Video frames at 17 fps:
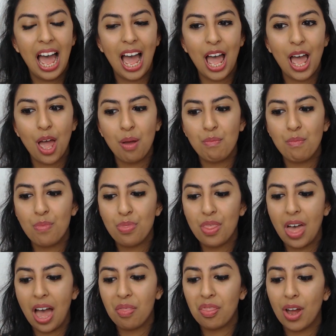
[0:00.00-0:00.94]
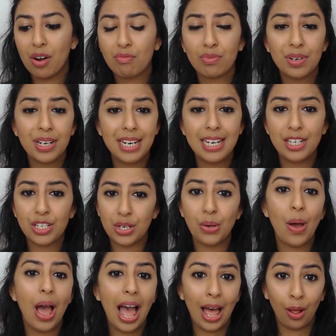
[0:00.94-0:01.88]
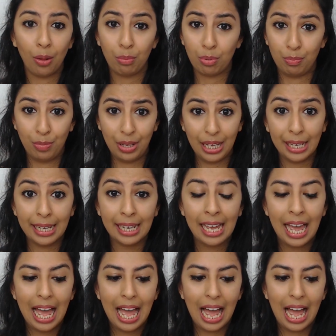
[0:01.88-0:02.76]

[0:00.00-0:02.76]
and that really do help me.